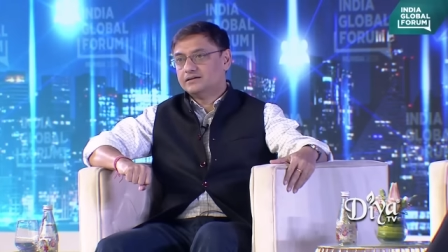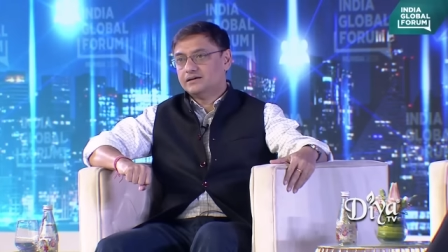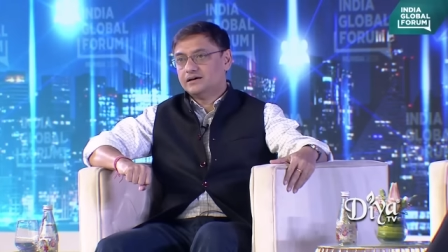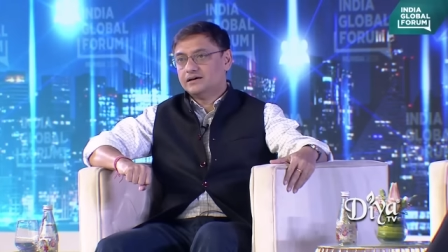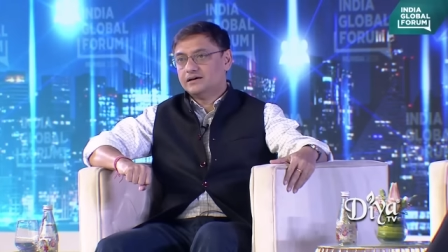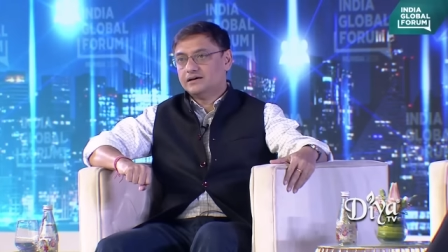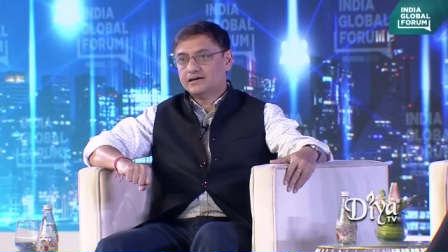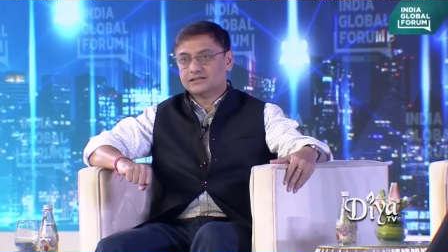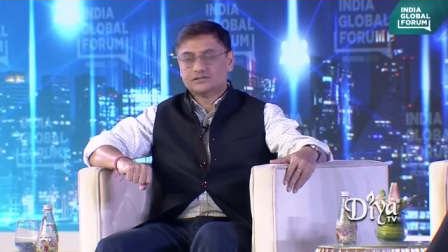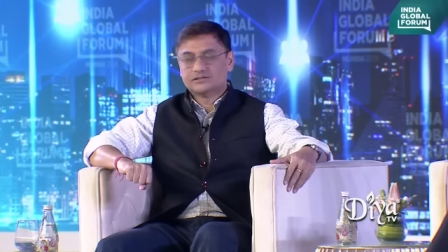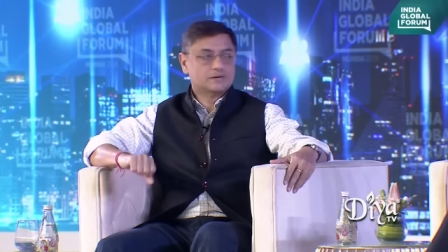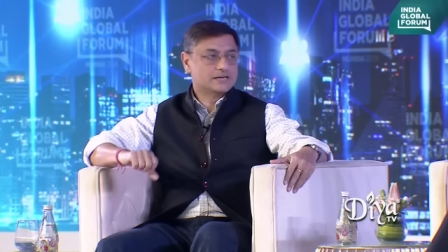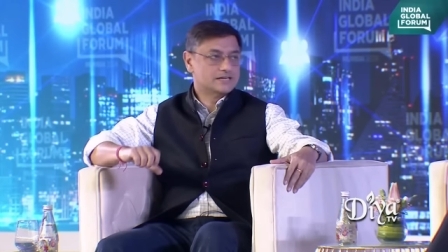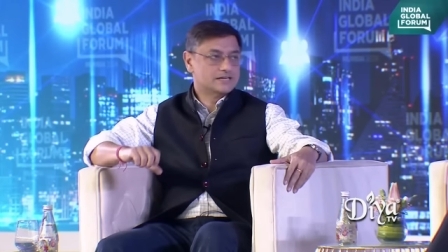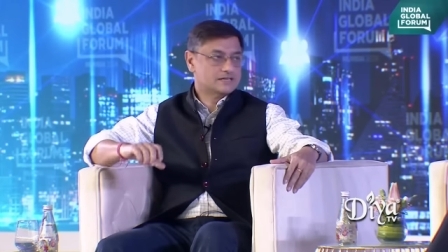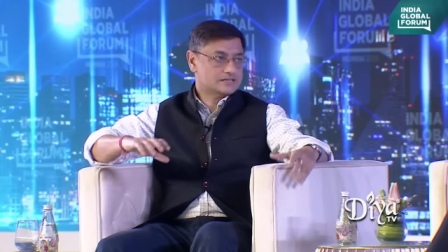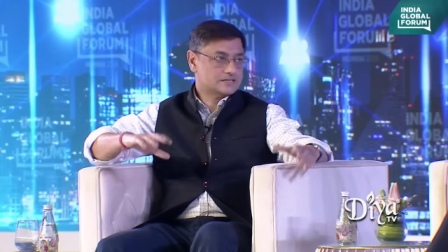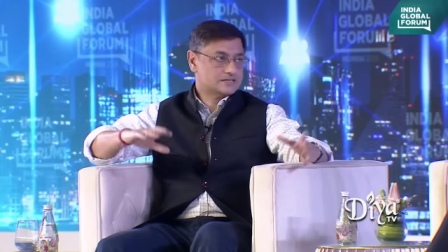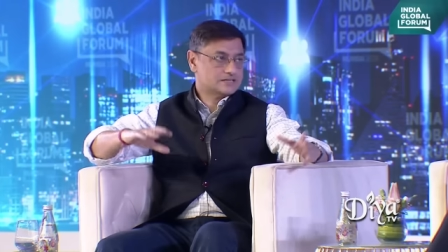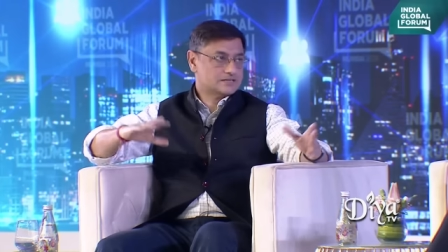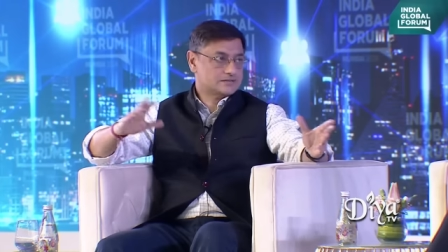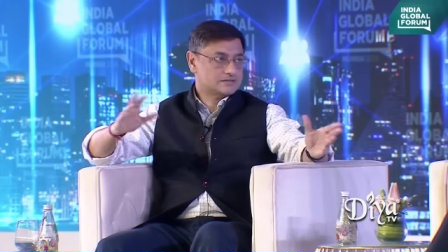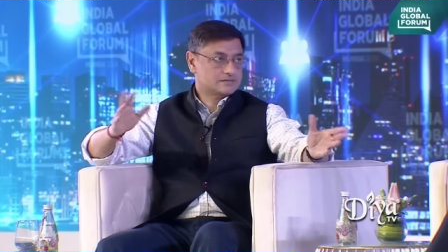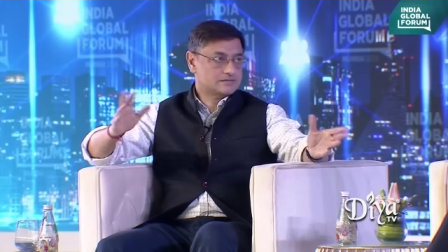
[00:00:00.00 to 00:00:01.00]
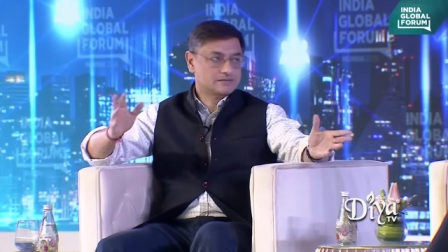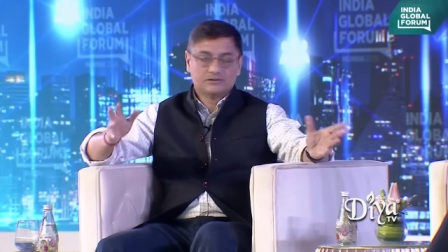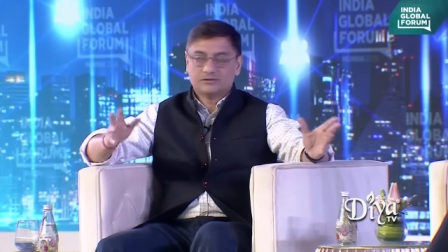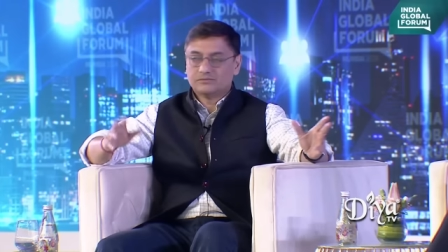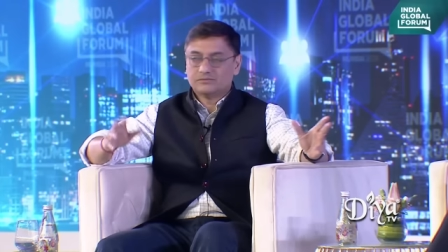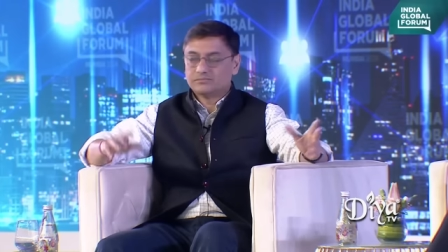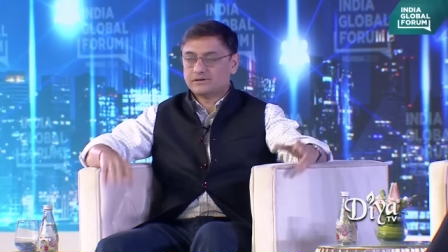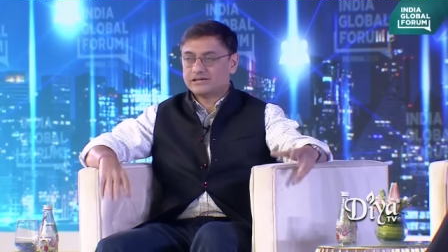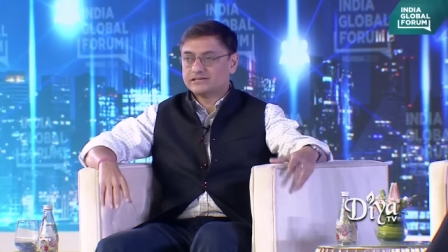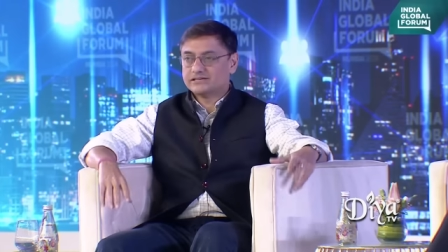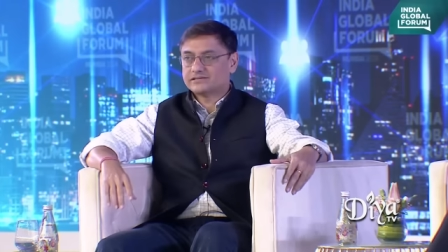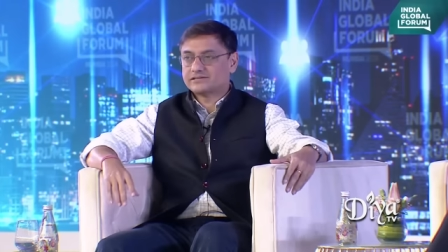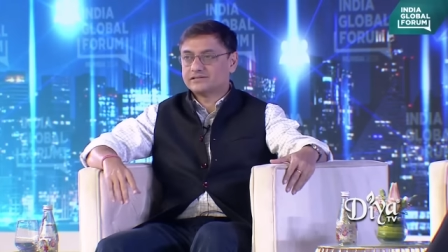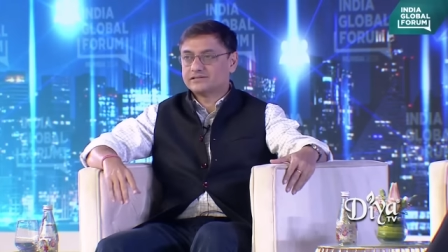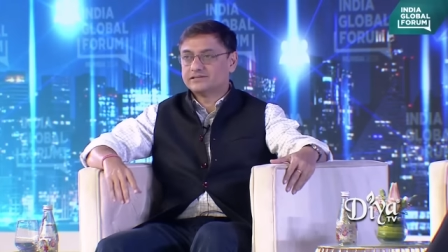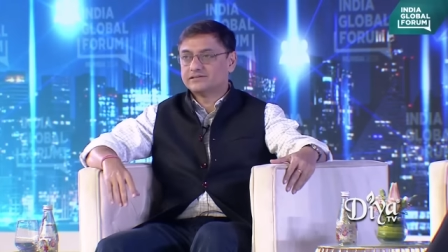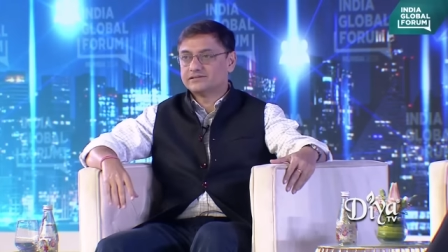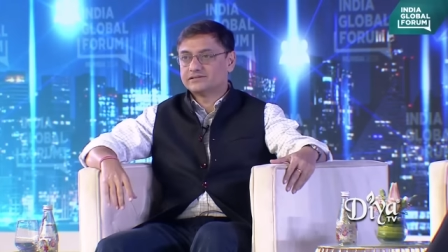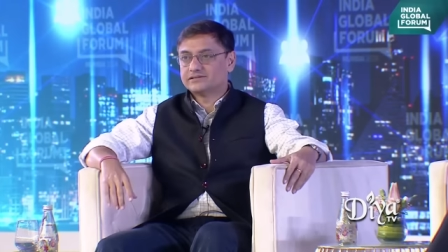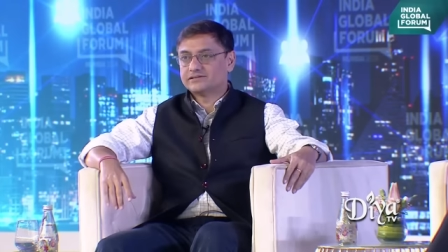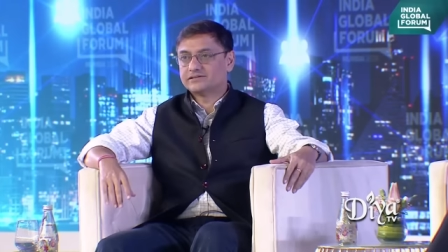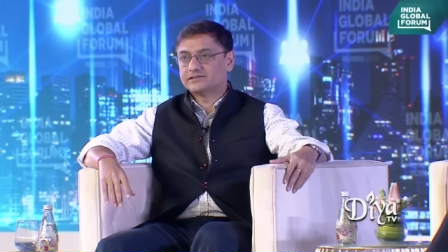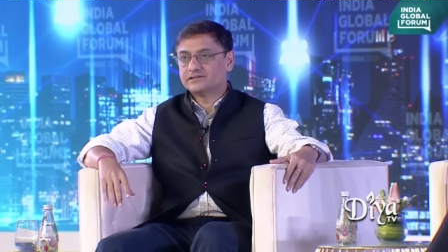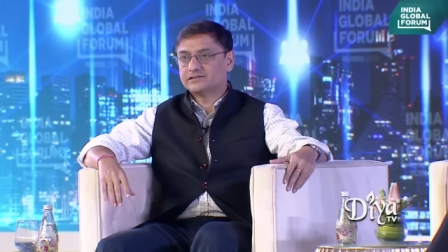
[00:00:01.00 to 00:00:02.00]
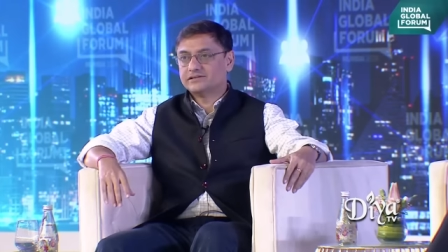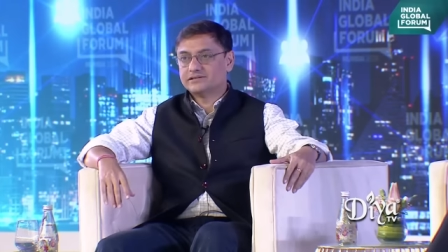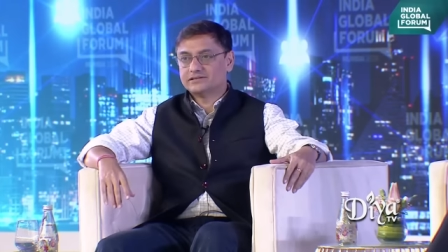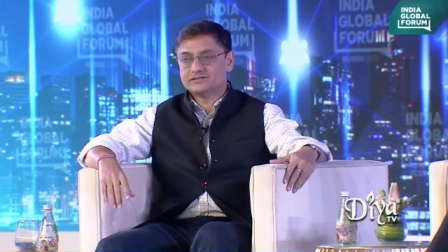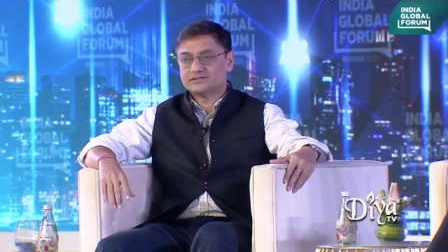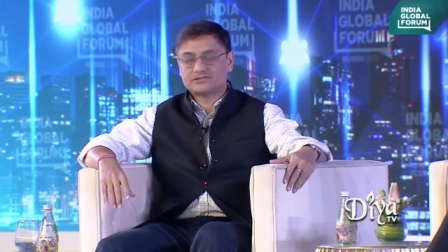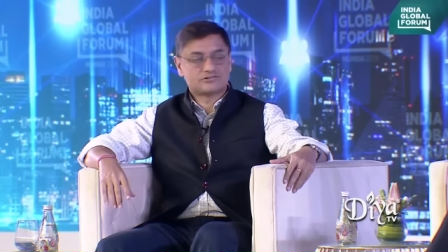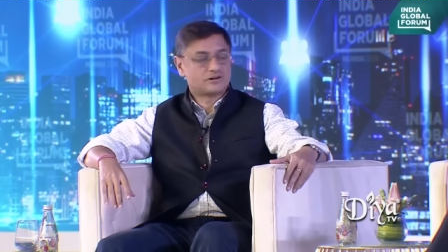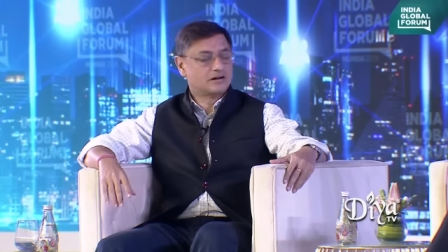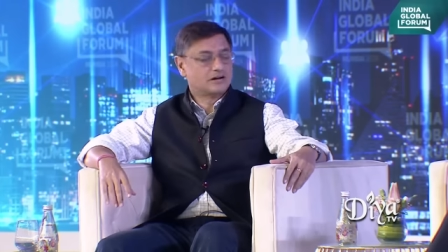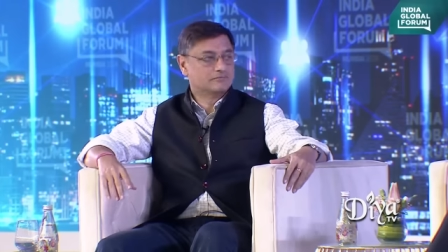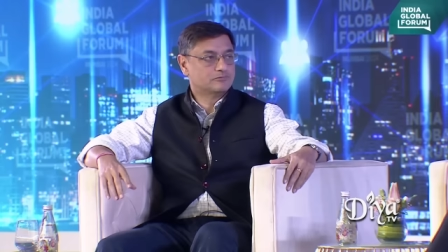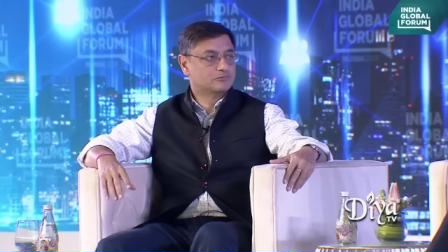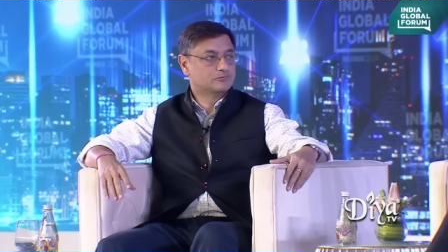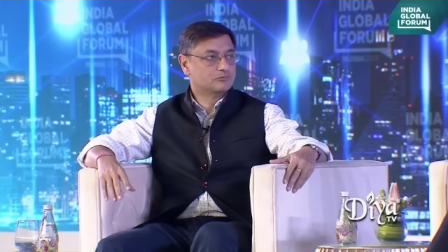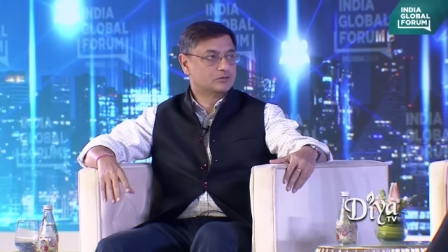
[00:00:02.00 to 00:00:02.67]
Otherwise, President Trump